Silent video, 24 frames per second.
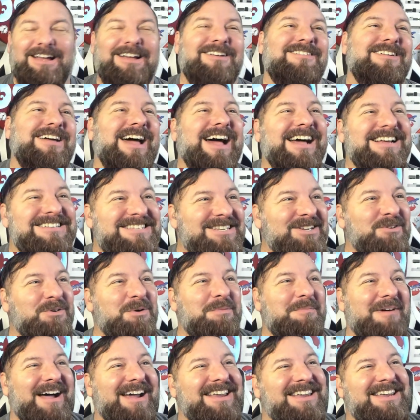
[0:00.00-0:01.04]
I see
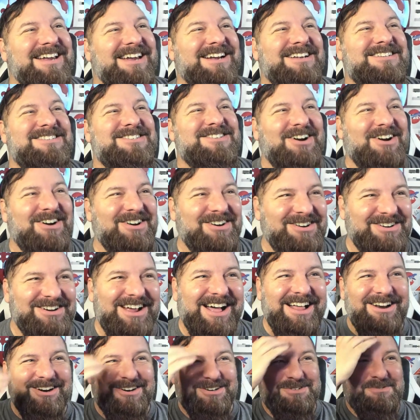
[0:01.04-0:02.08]
where my Kickstarter
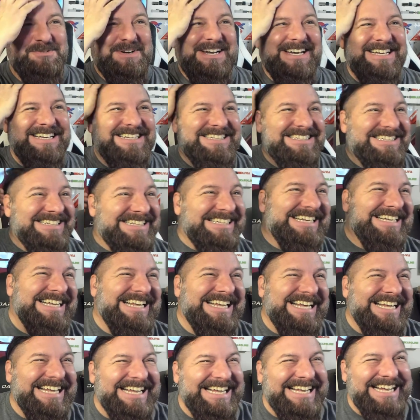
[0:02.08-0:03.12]
dollars went.
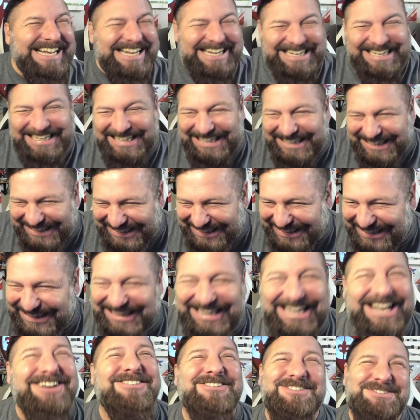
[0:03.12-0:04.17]

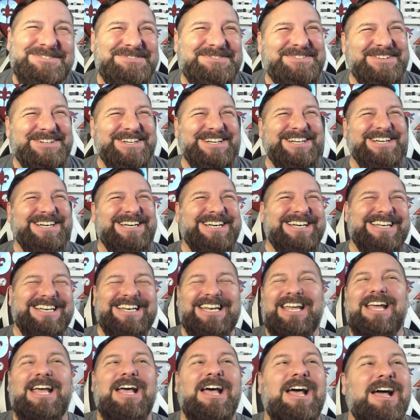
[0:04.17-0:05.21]
That was pretty
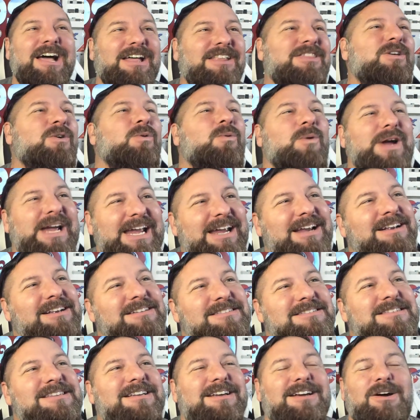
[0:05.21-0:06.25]
good. The
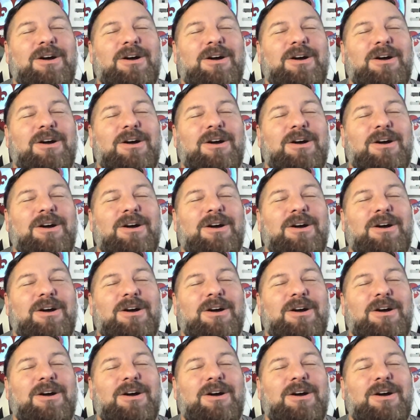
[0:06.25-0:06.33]
wings